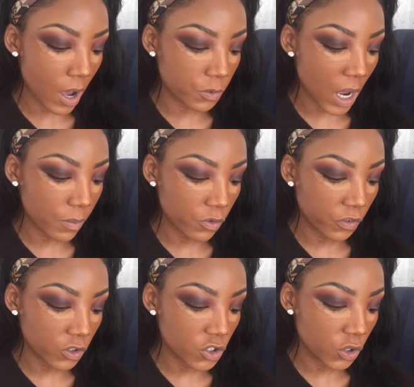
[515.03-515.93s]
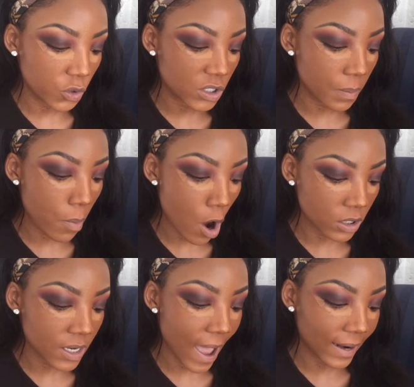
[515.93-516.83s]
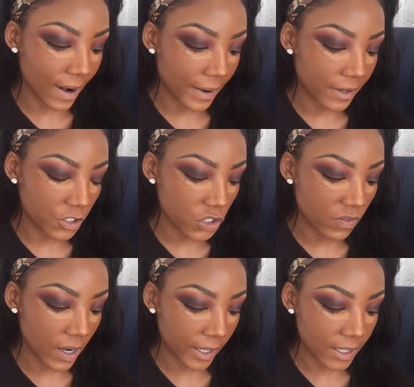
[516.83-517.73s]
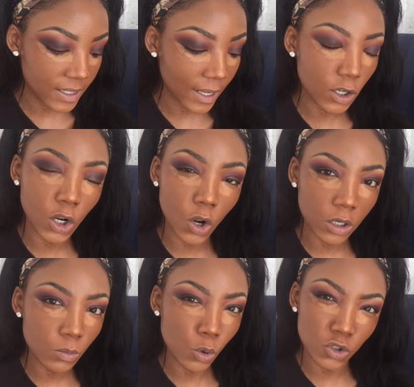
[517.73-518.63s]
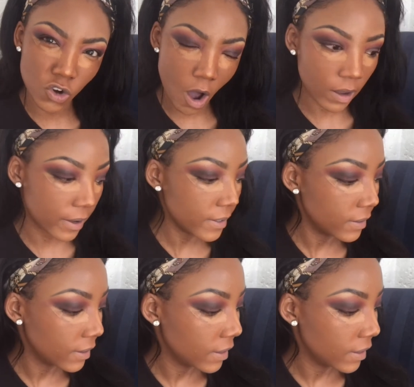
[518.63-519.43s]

I prefer to use the pot eyeliner. I just feel like it's like a lot more darker